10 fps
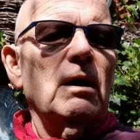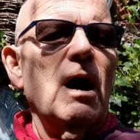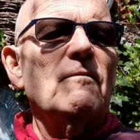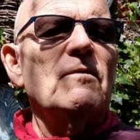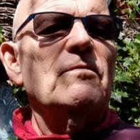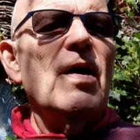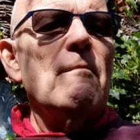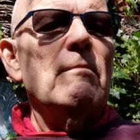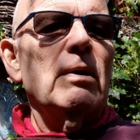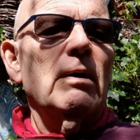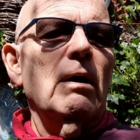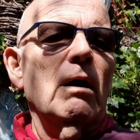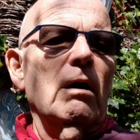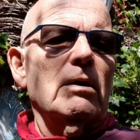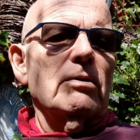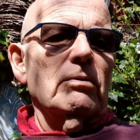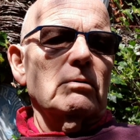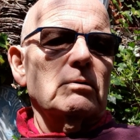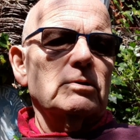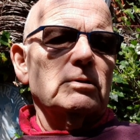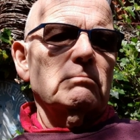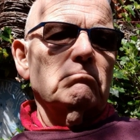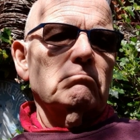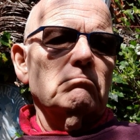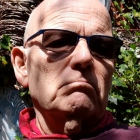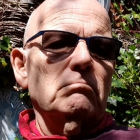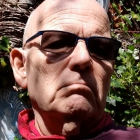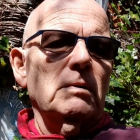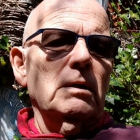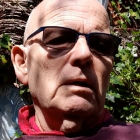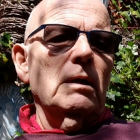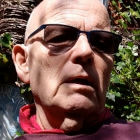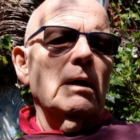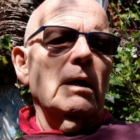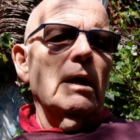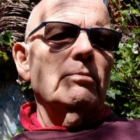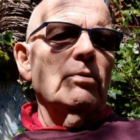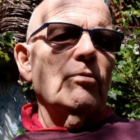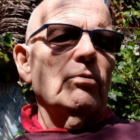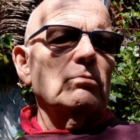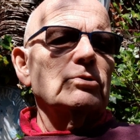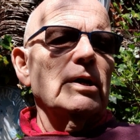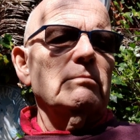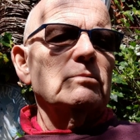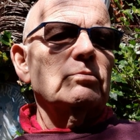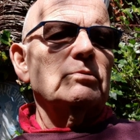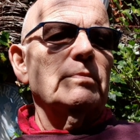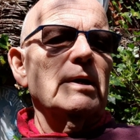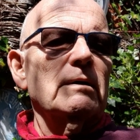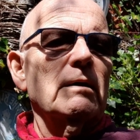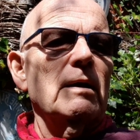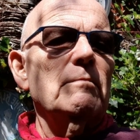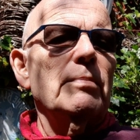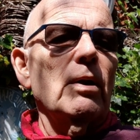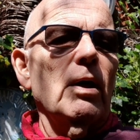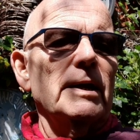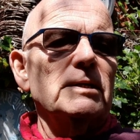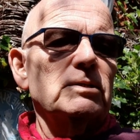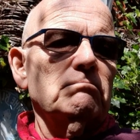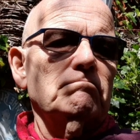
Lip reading: Half of them are crooks." Edward thought James was being impolite.